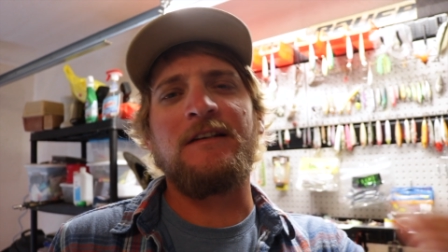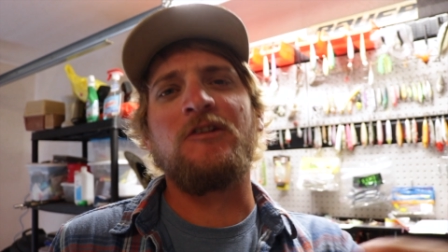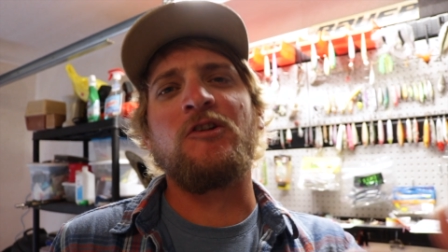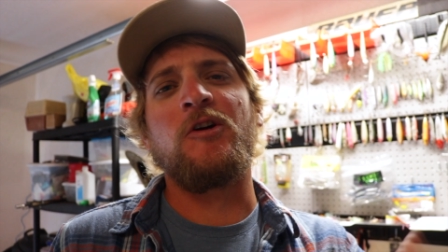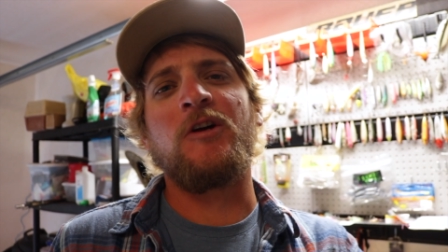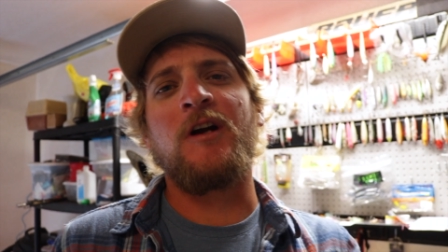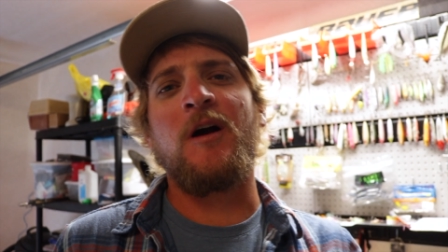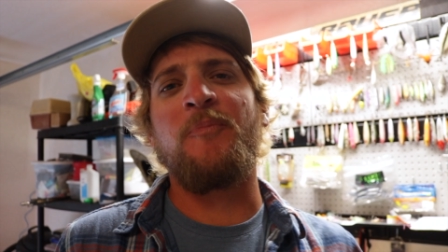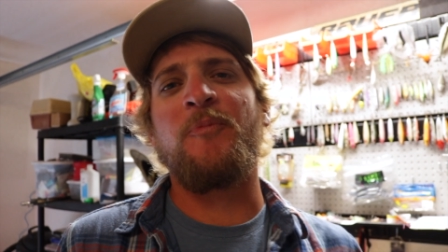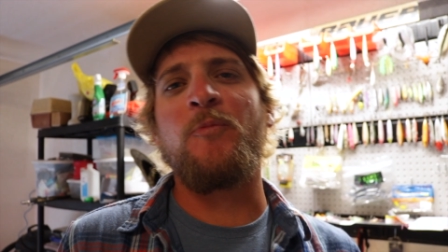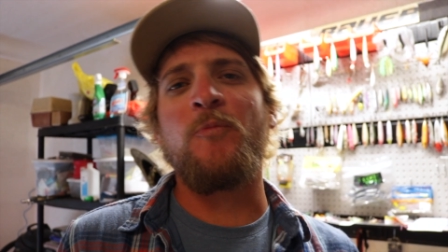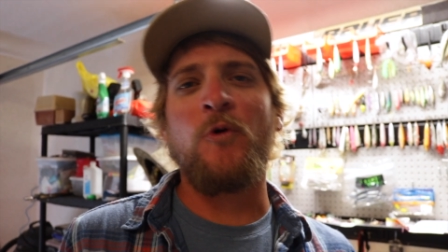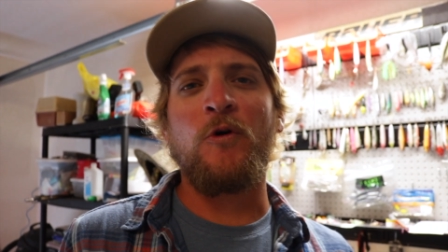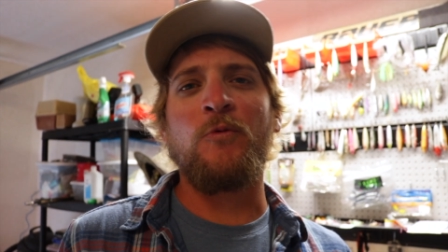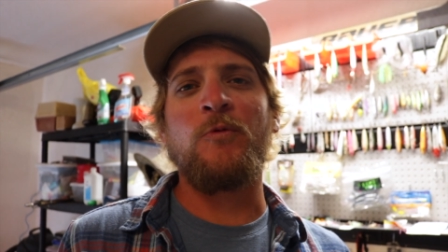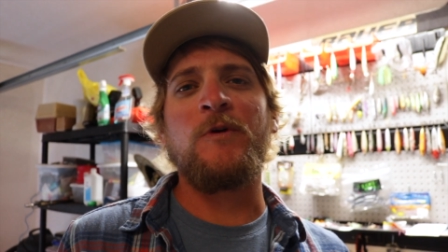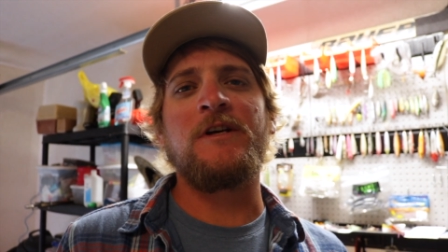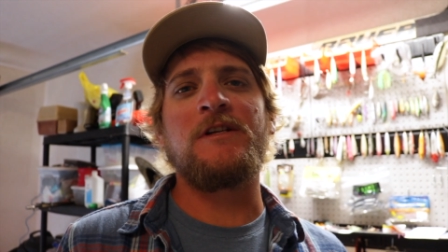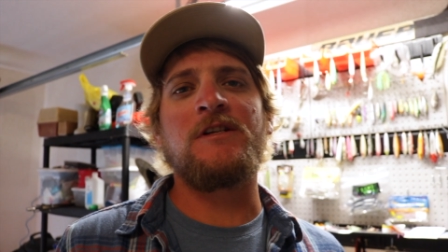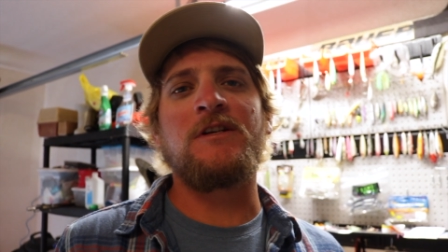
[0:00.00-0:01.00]
you know, a couple more
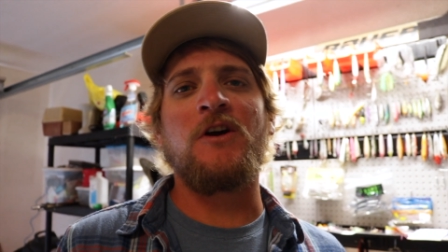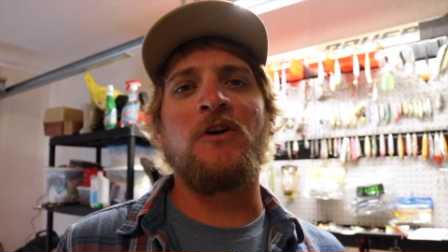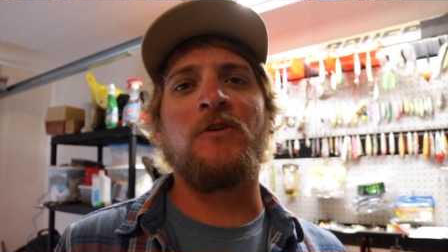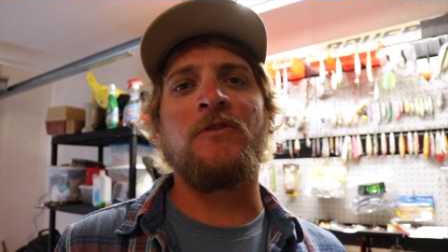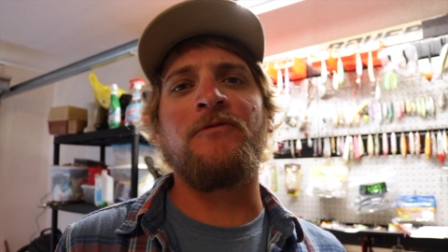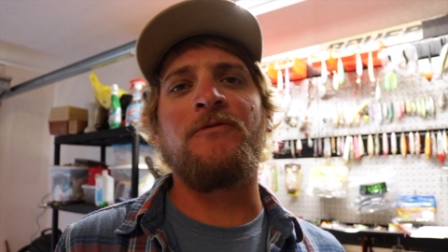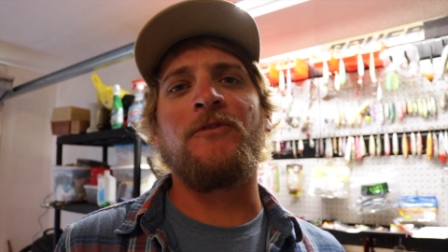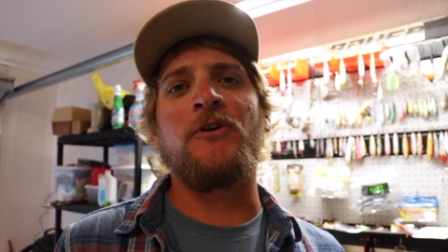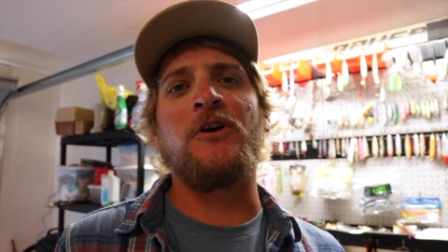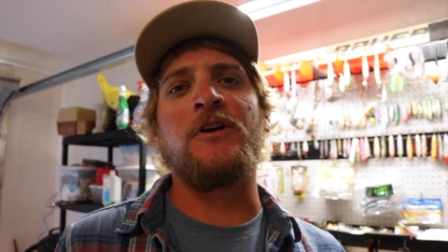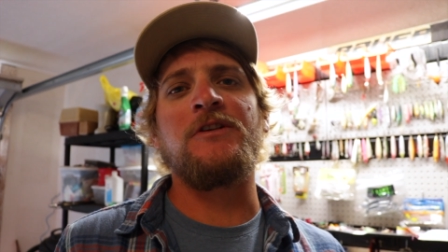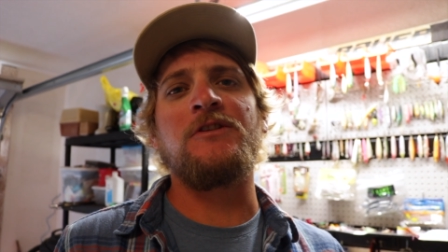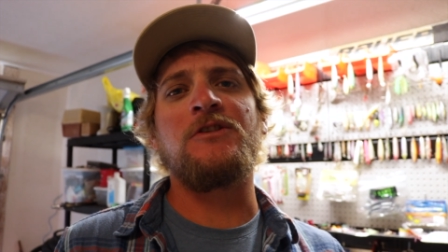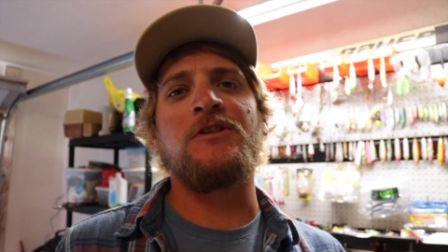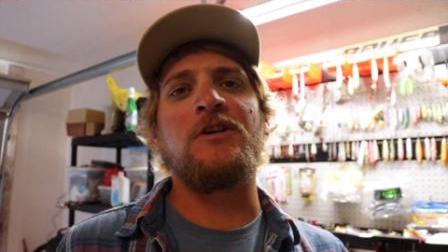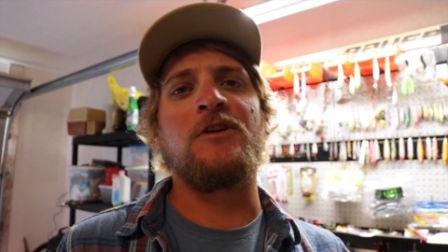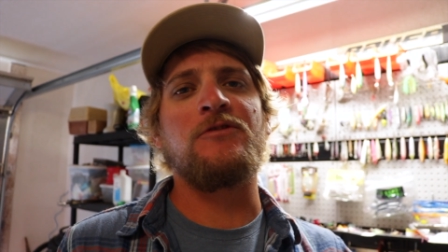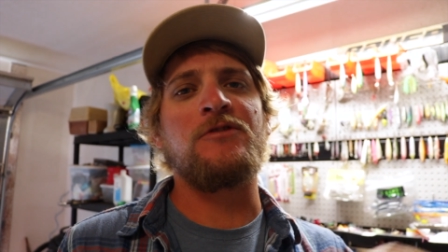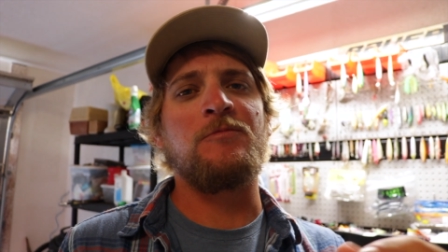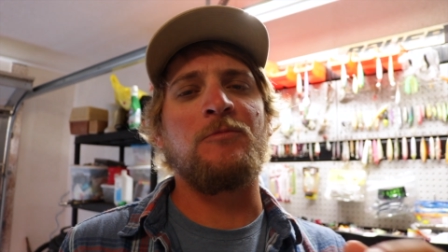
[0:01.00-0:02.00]
weeks cold fronts,
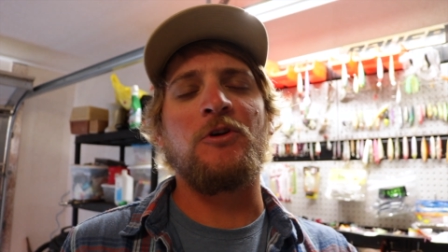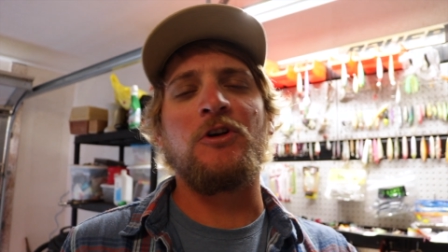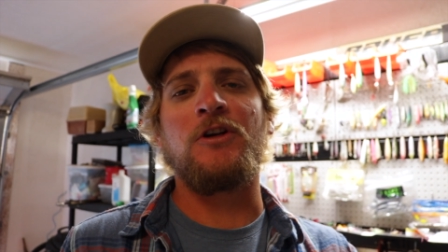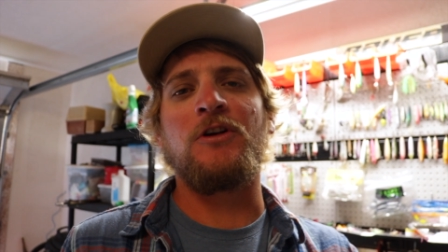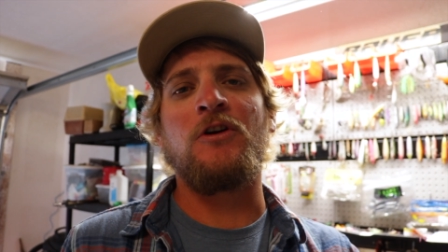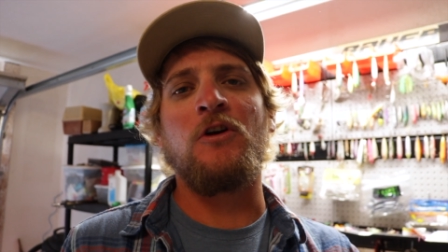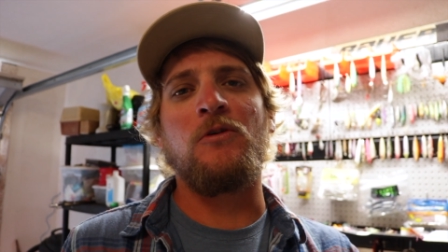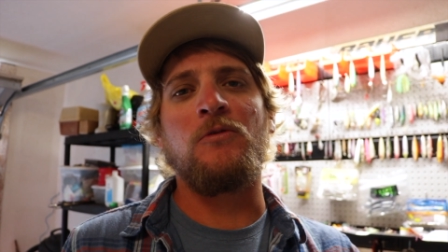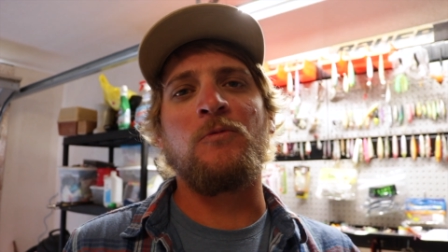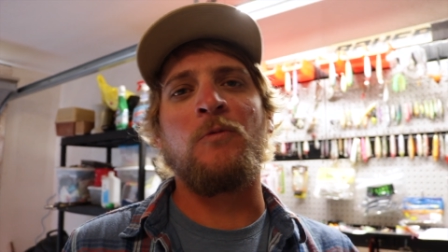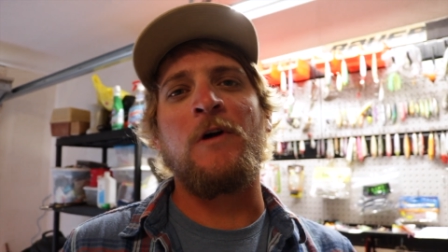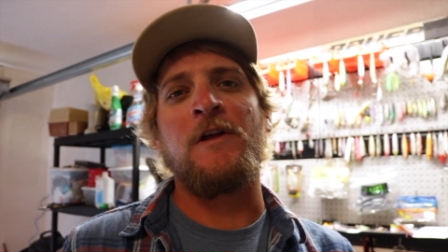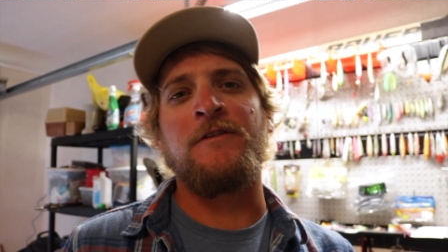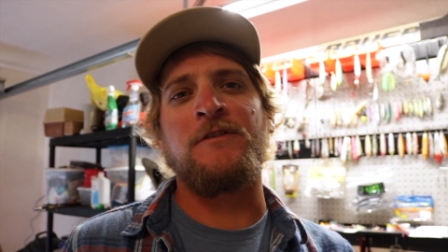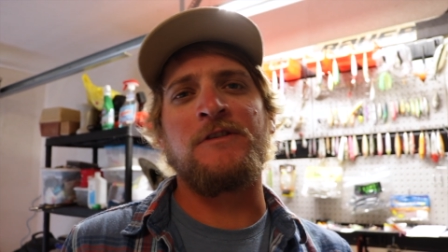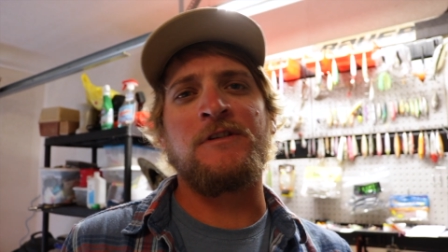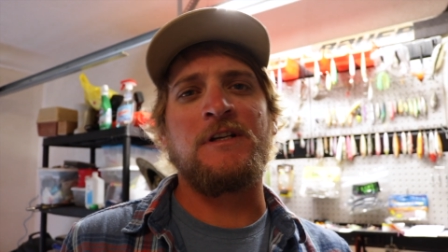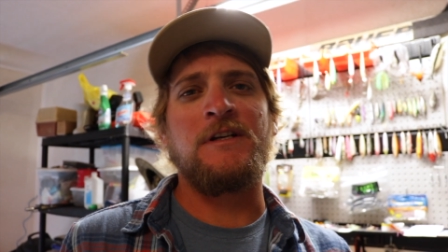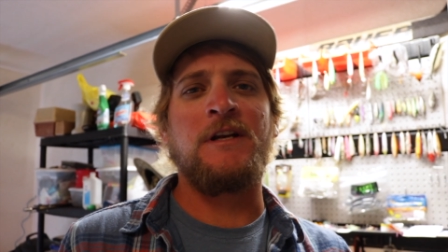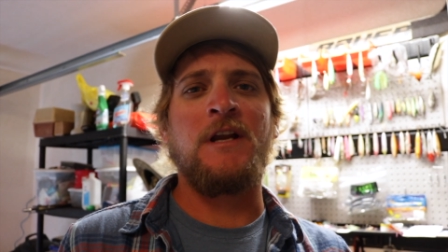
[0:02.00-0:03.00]
you know, some good cold
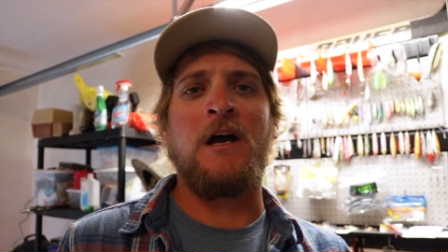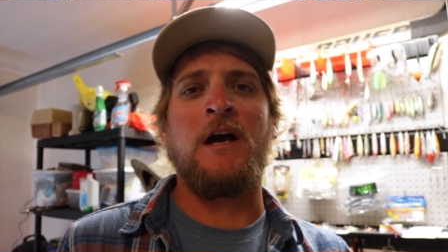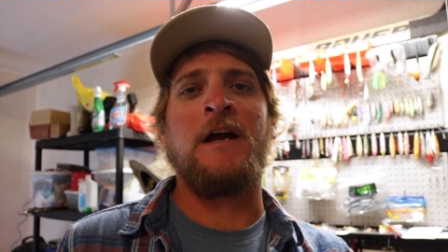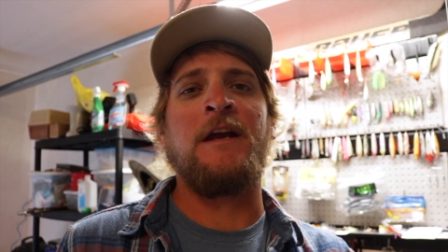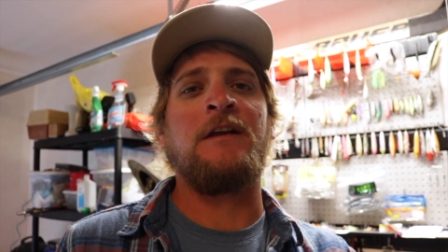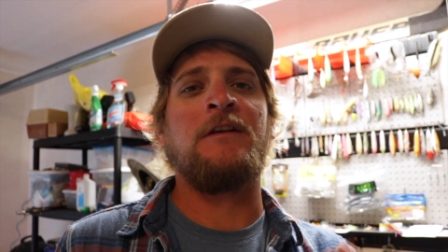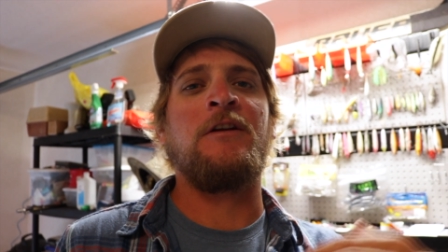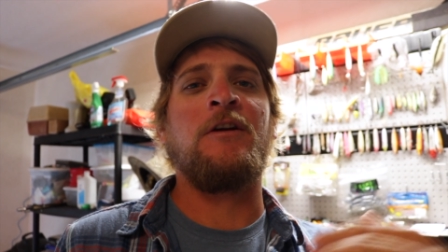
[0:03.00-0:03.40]
weathers at night,